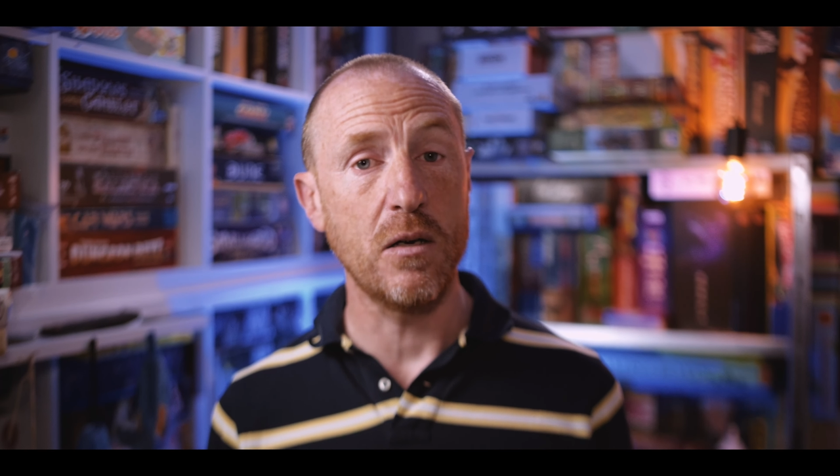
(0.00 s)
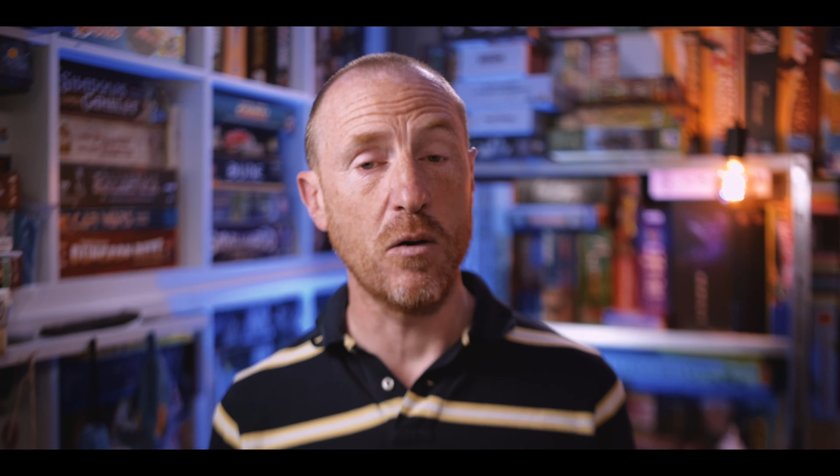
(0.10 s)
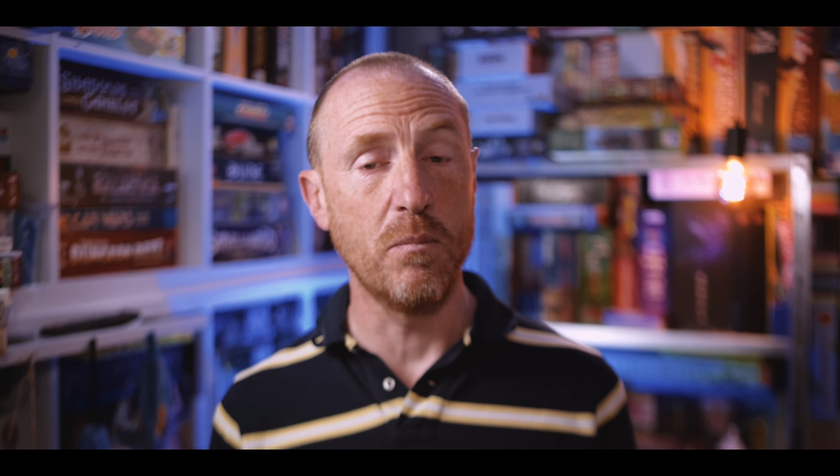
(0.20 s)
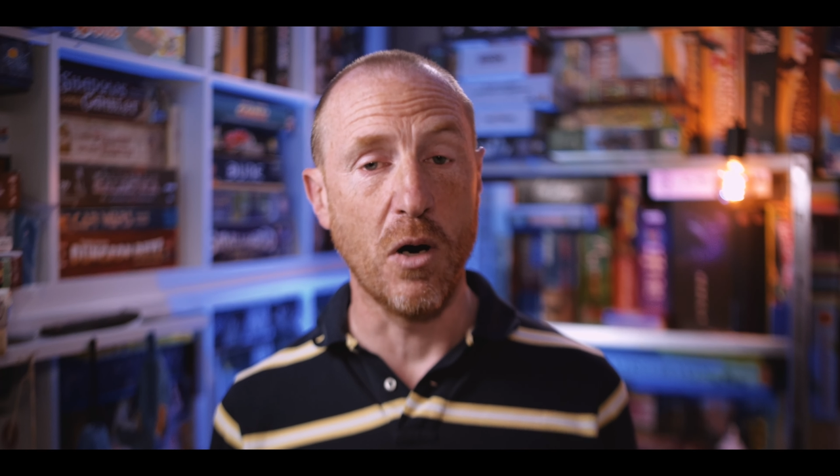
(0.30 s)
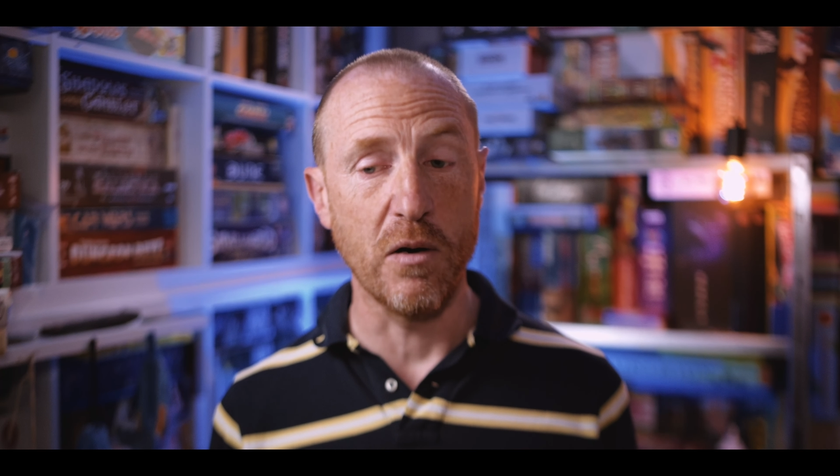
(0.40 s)

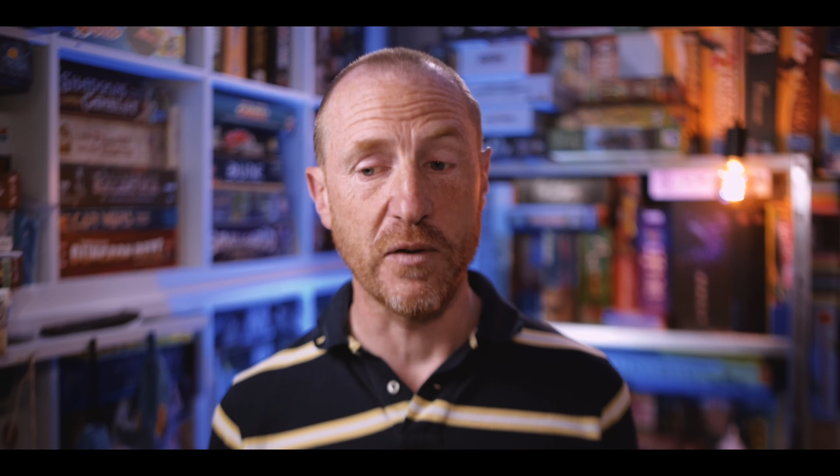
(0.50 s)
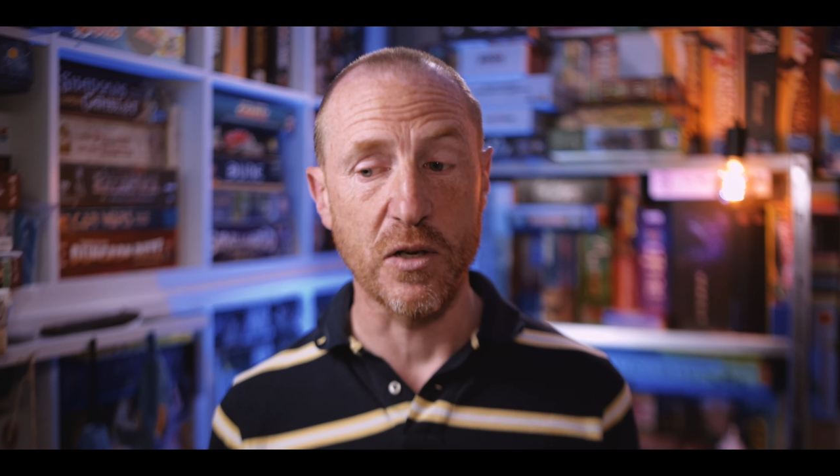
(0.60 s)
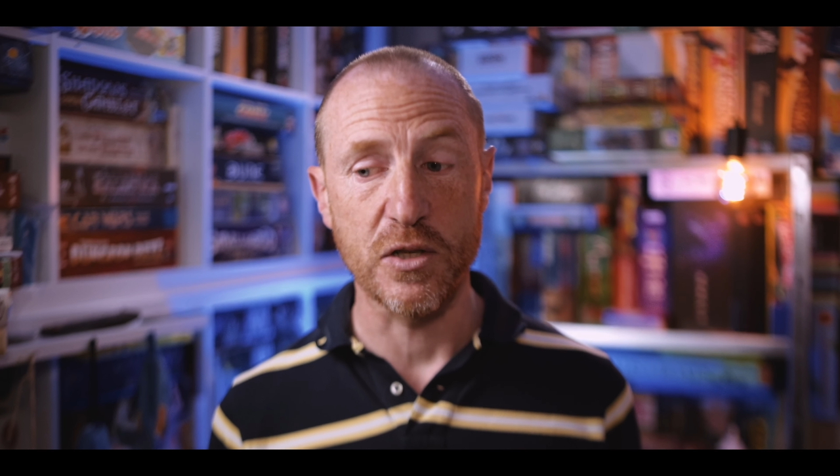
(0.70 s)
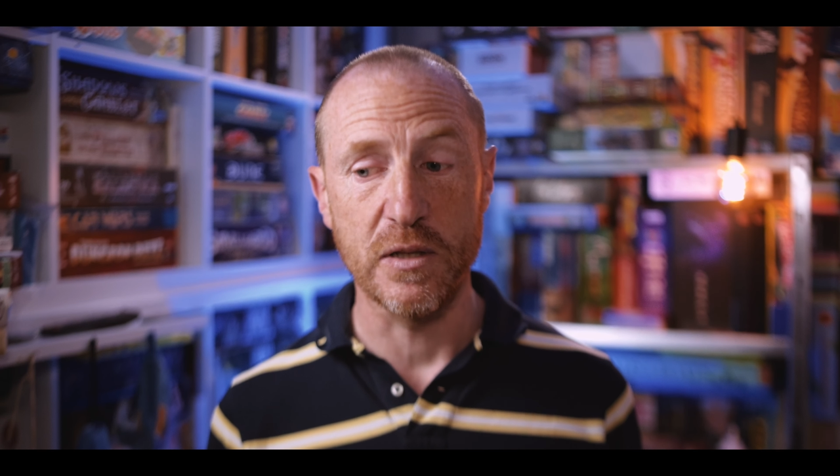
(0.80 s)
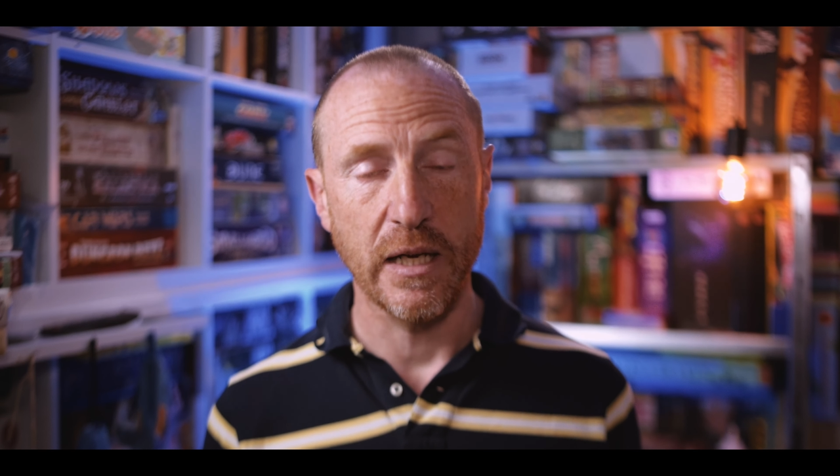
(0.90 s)
on my
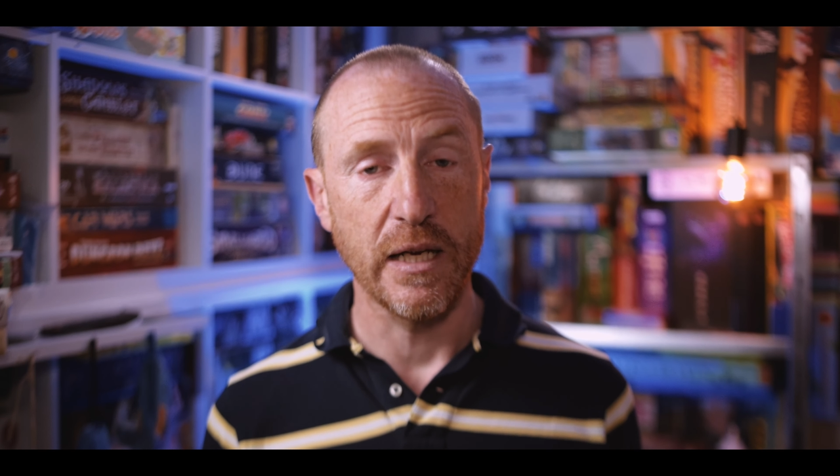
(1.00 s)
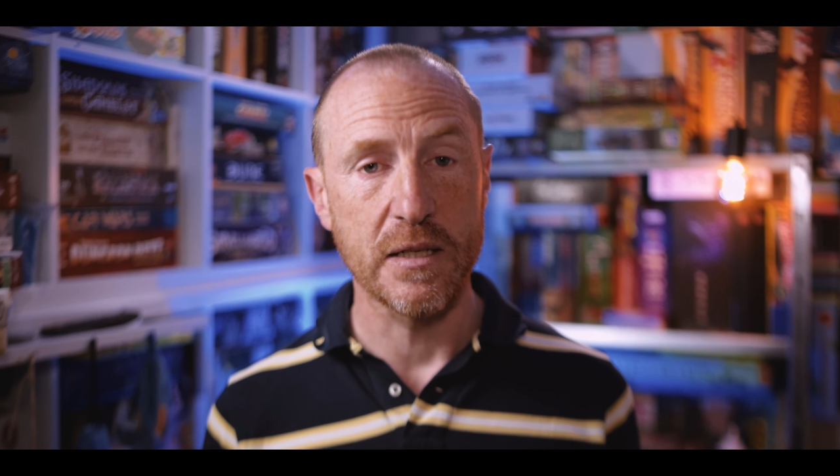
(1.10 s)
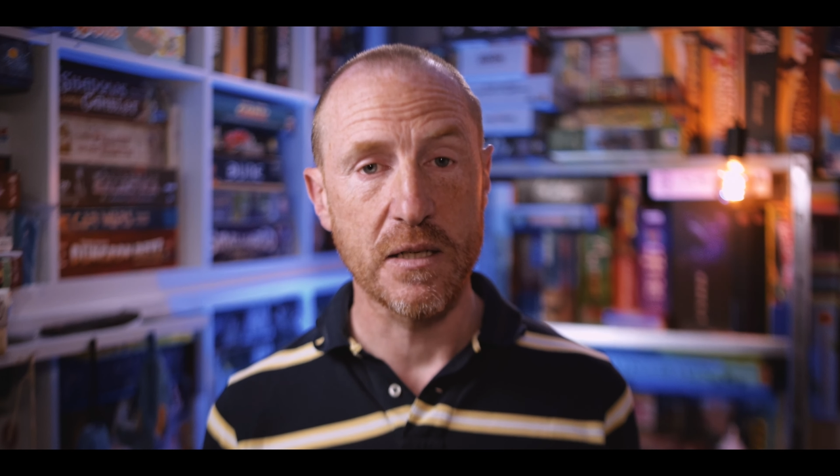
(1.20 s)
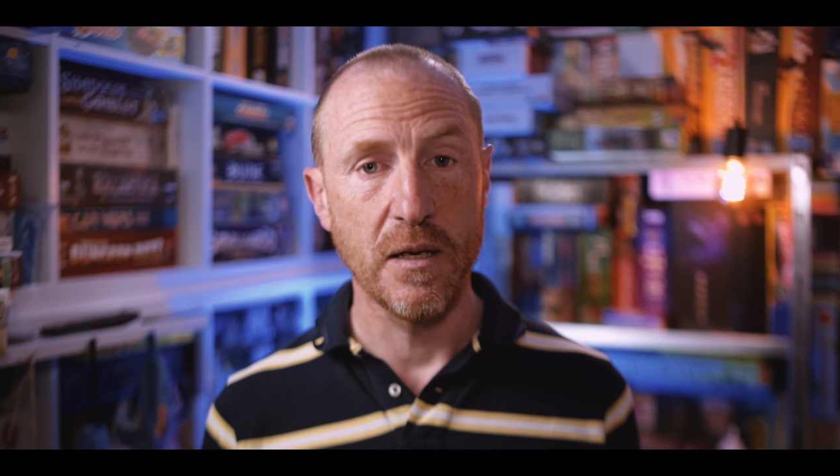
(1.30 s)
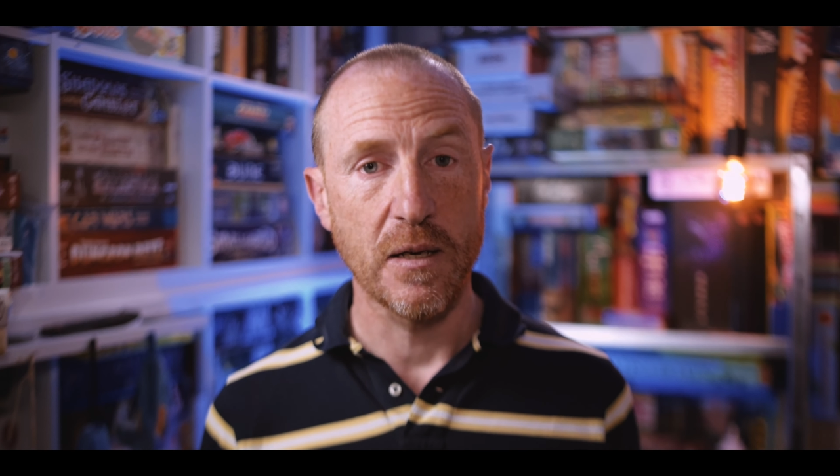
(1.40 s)
version
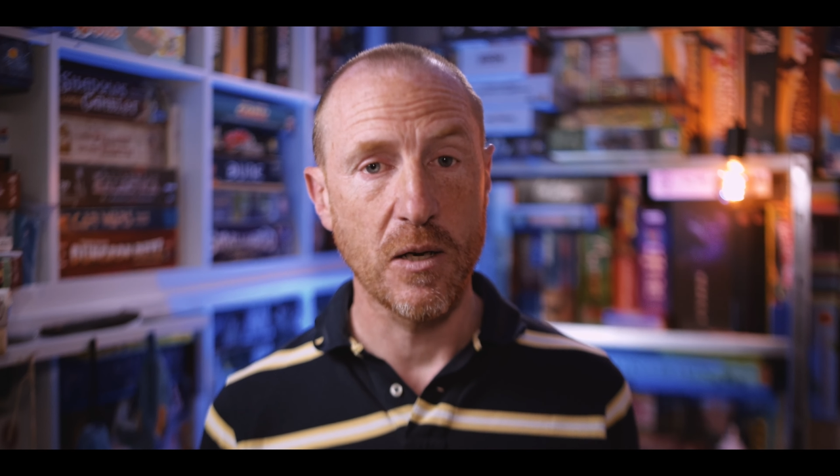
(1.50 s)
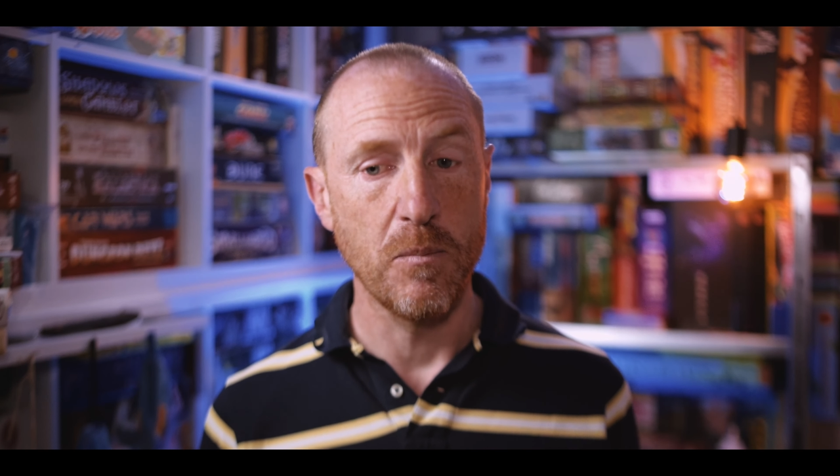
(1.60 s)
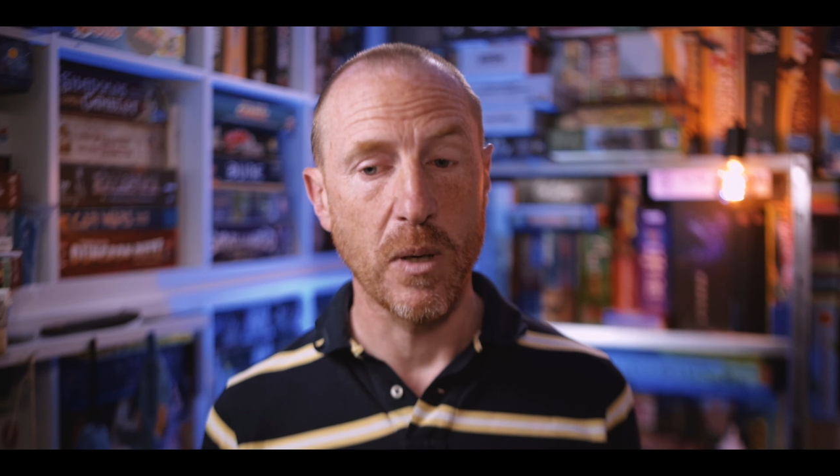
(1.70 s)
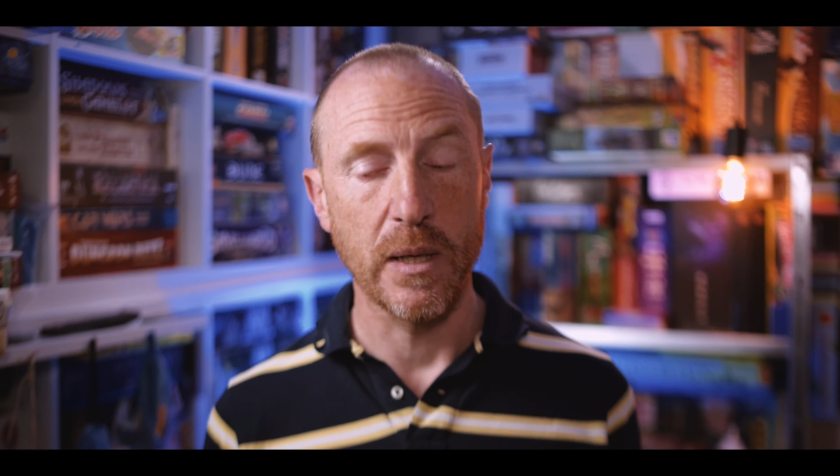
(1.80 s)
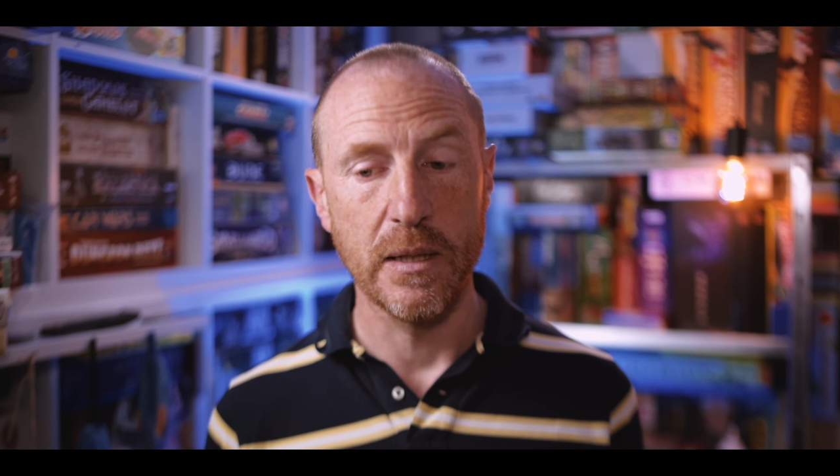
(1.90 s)
is
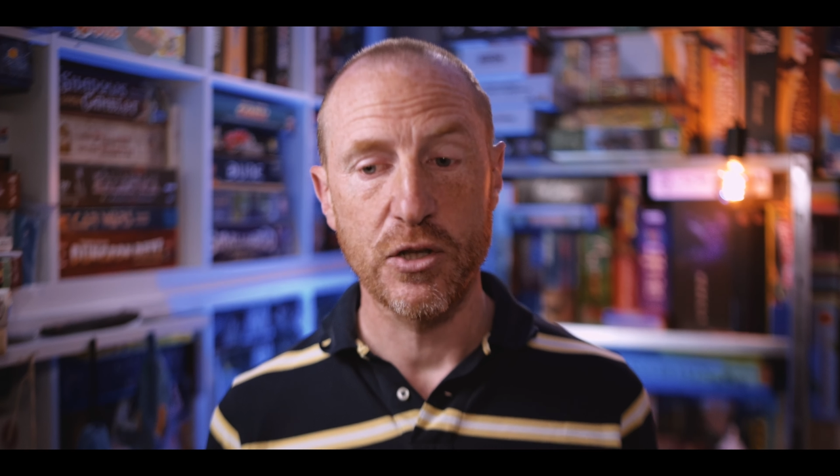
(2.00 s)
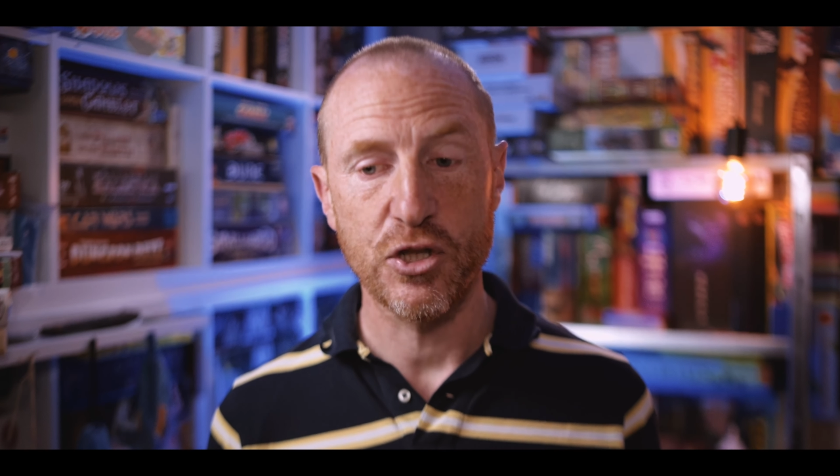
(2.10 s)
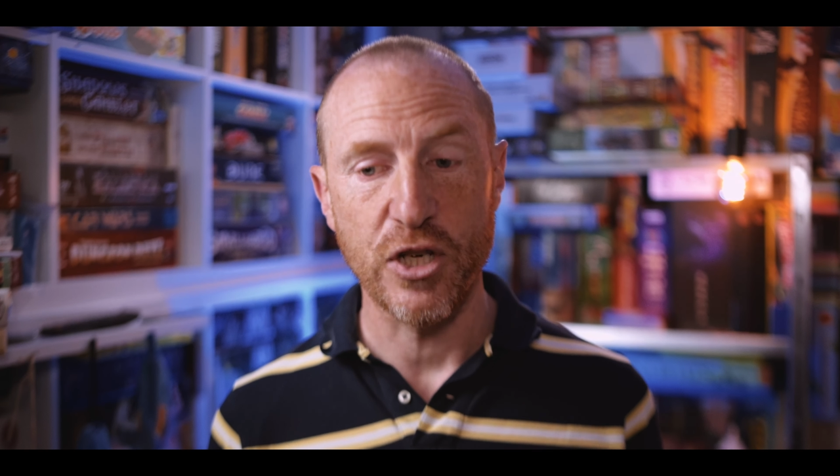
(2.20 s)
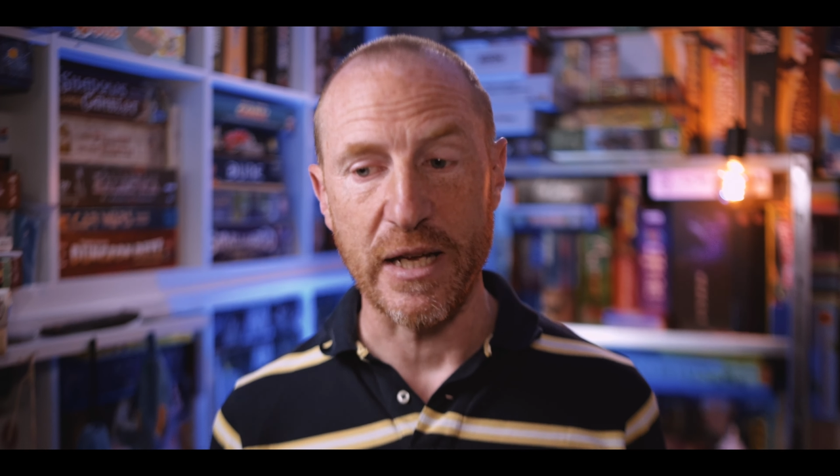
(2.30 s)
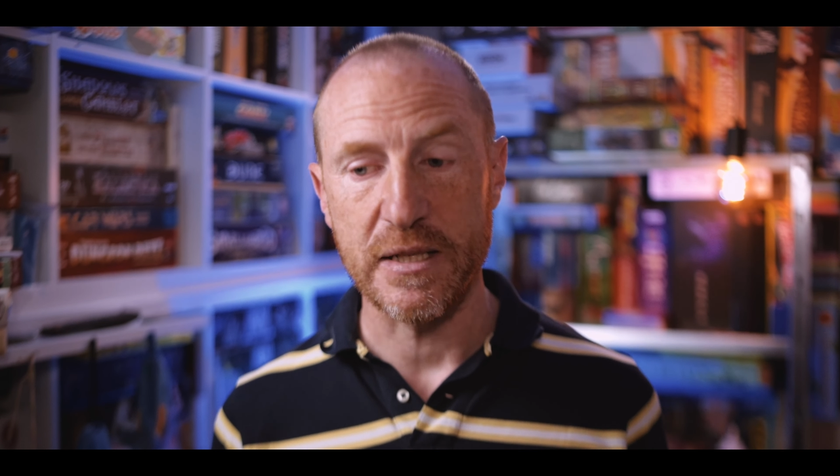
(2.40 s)
complete
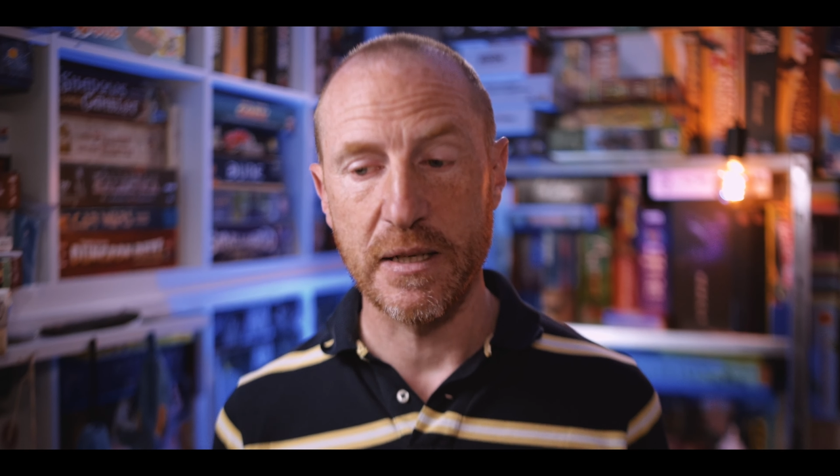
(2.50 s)
shit.